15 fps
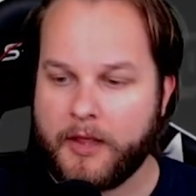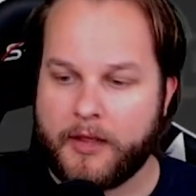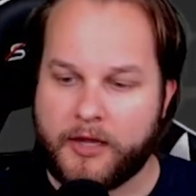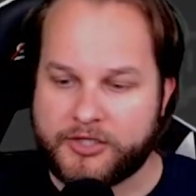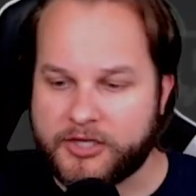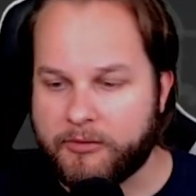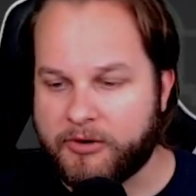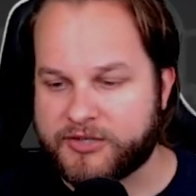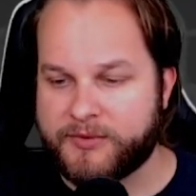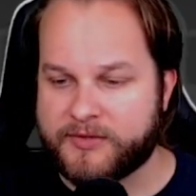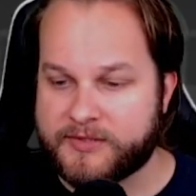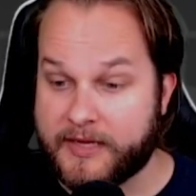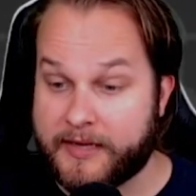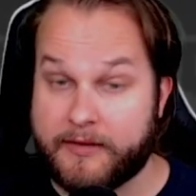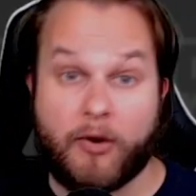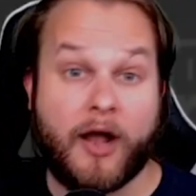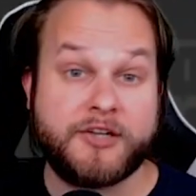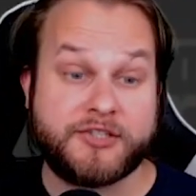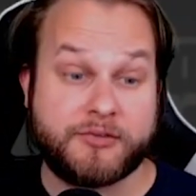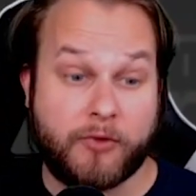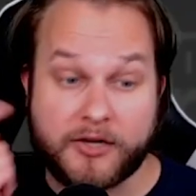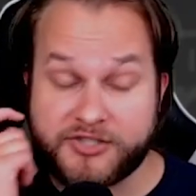I should watch Malignant tonight. You watch
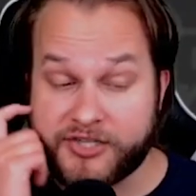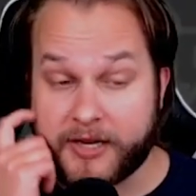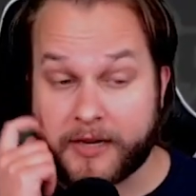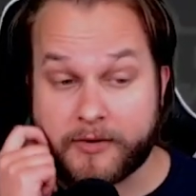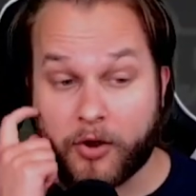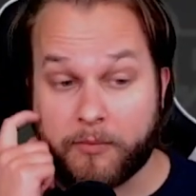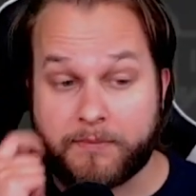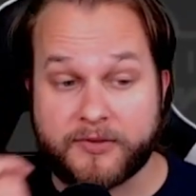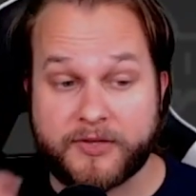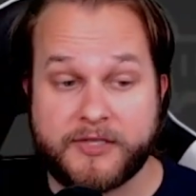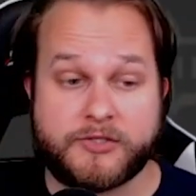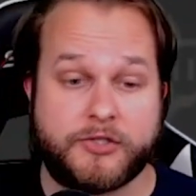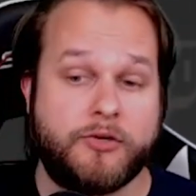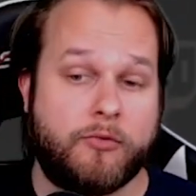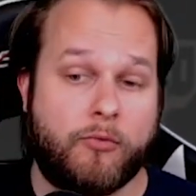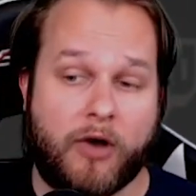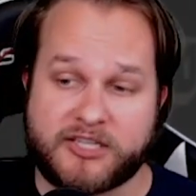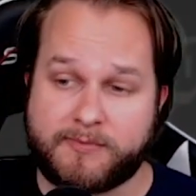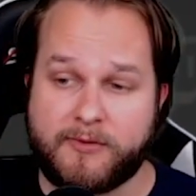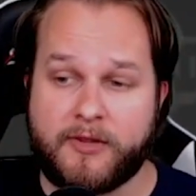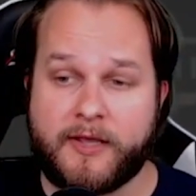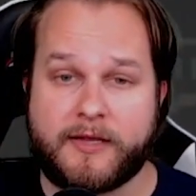it? Watch it yet? No, please do
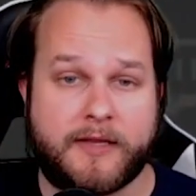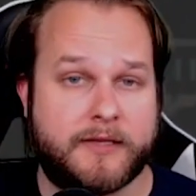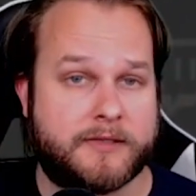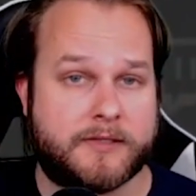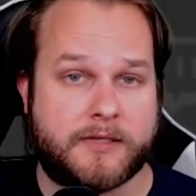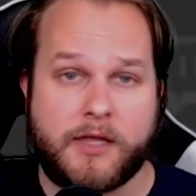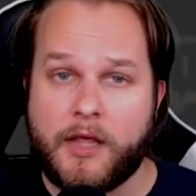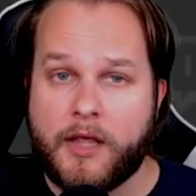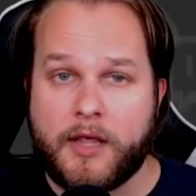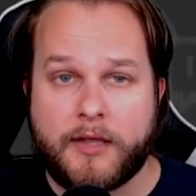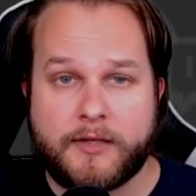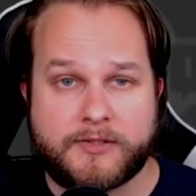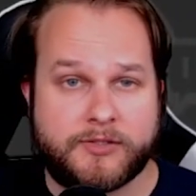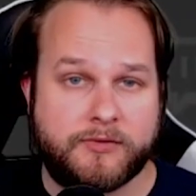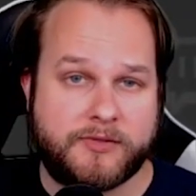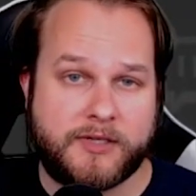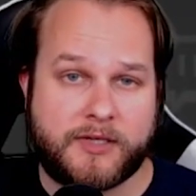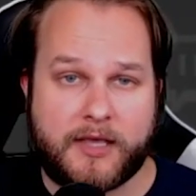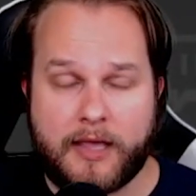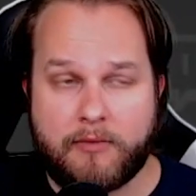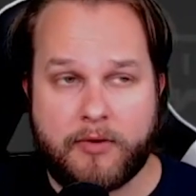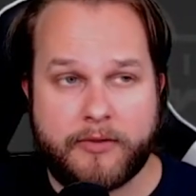watch Malignant as soon as you
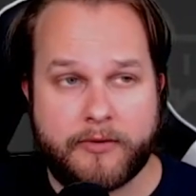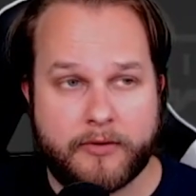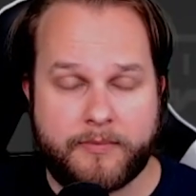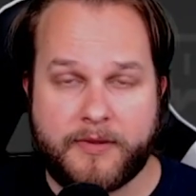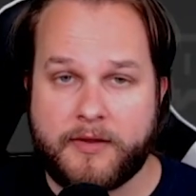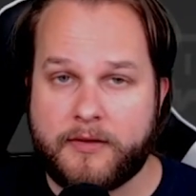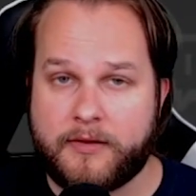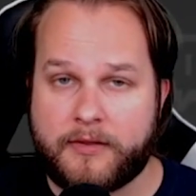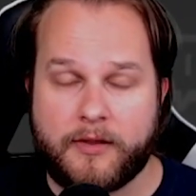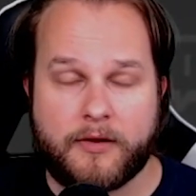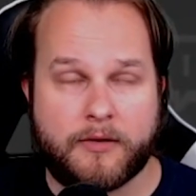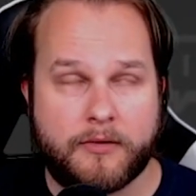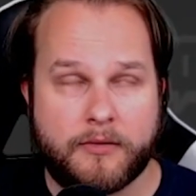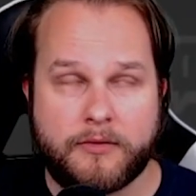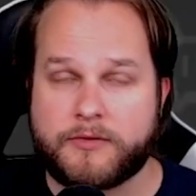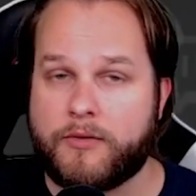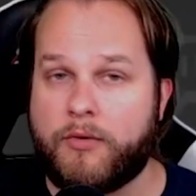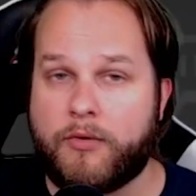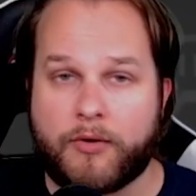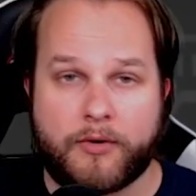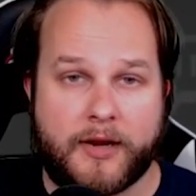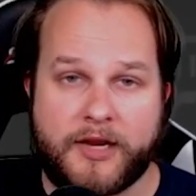can, whether it be in theaters
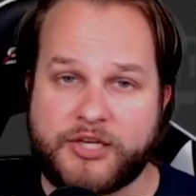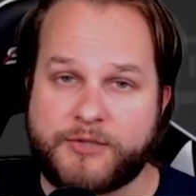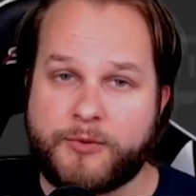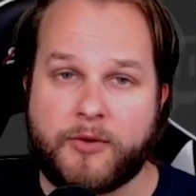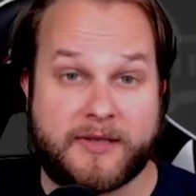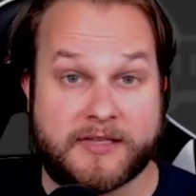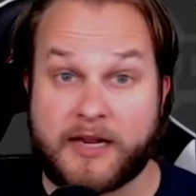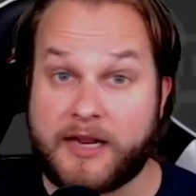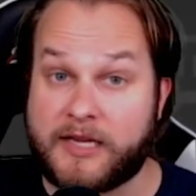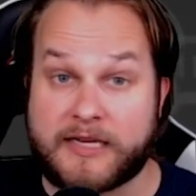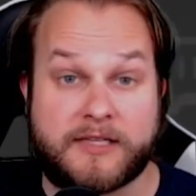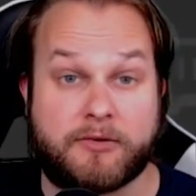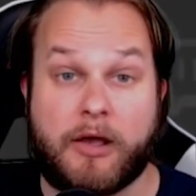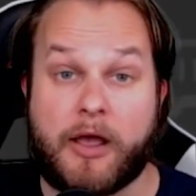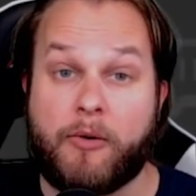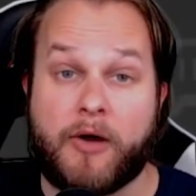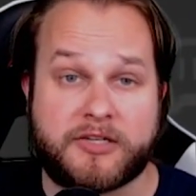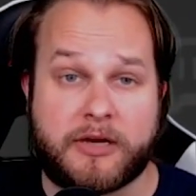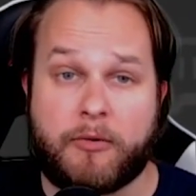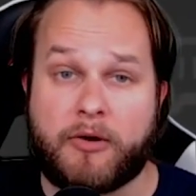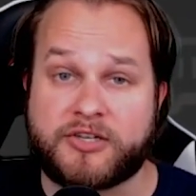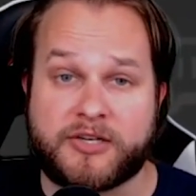or on HBO. It's on, that's how I watch.
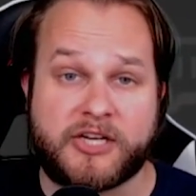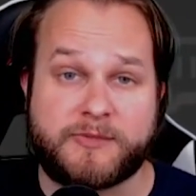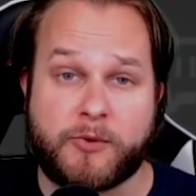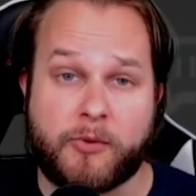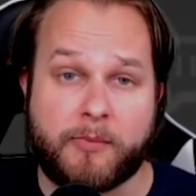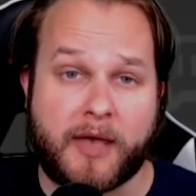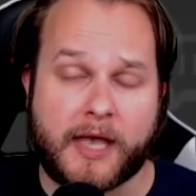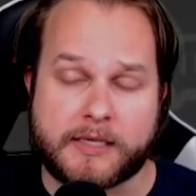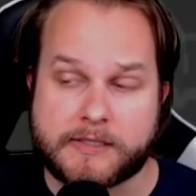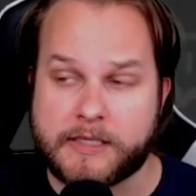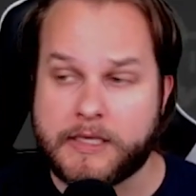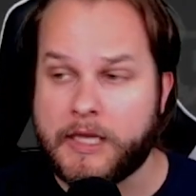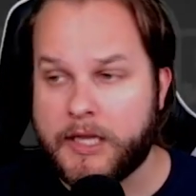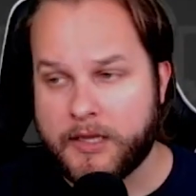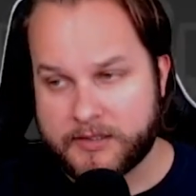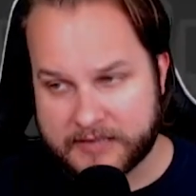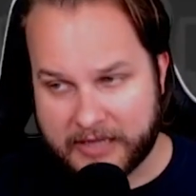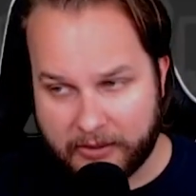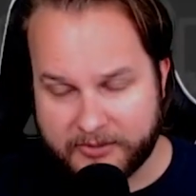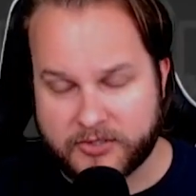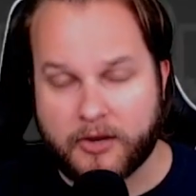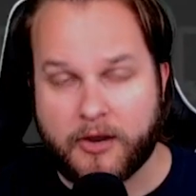I watch on HBO Max because
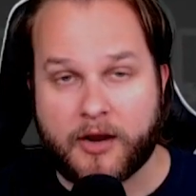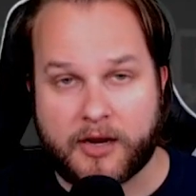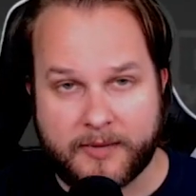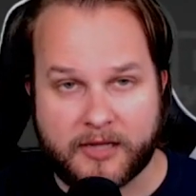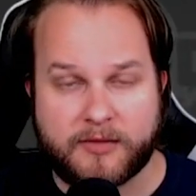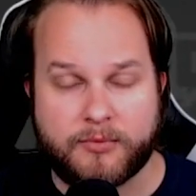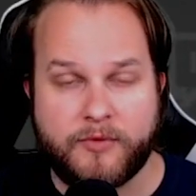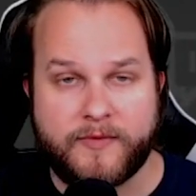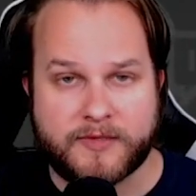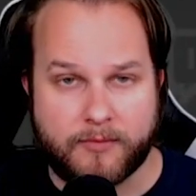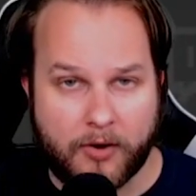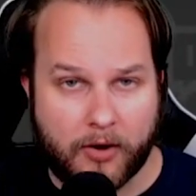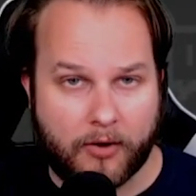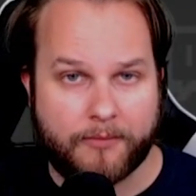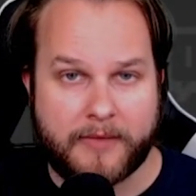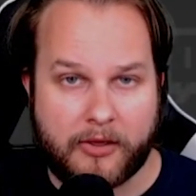I'll be talking about the movie tomorrow.